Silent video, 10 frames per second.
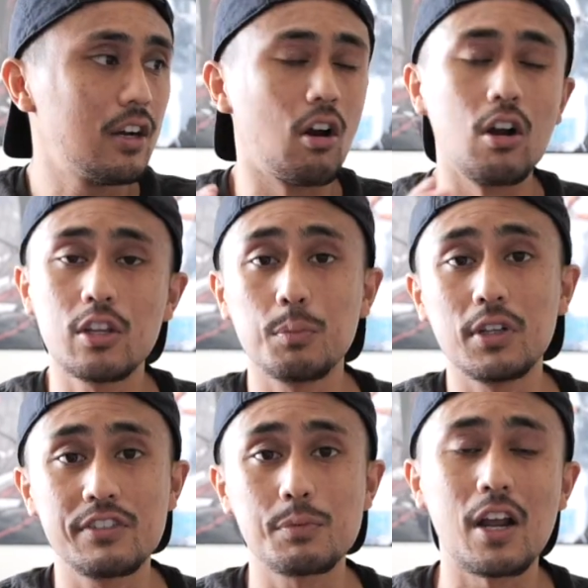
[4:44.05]
our other
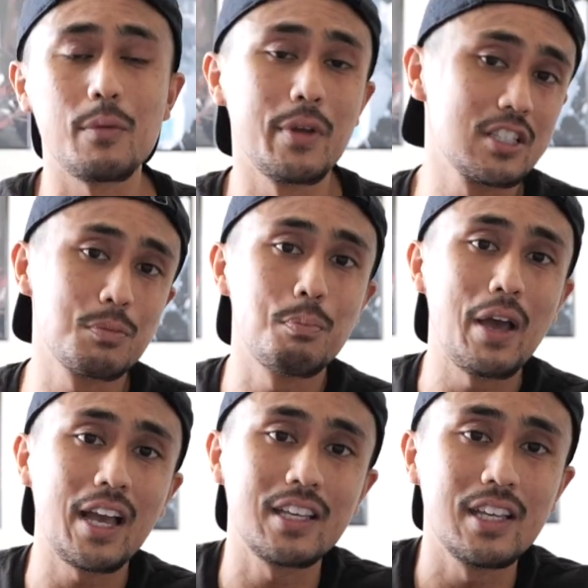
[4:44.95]
beloved Spider-Mans
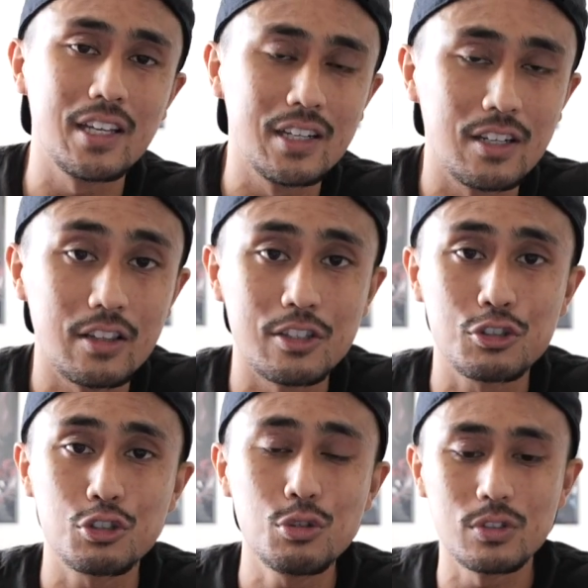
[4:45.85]
back in the
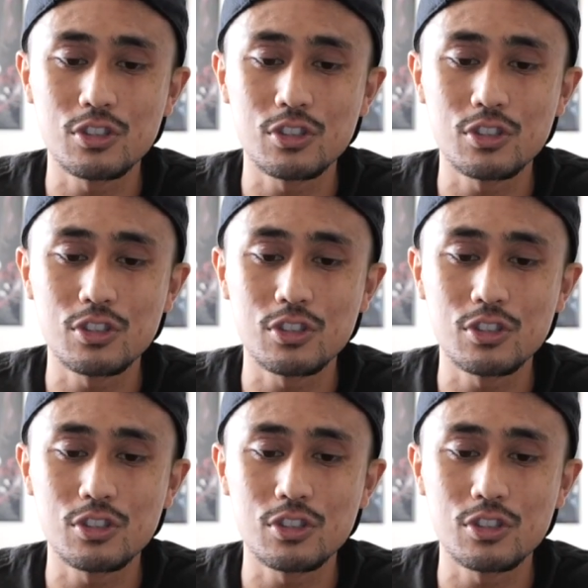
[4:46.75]
suit.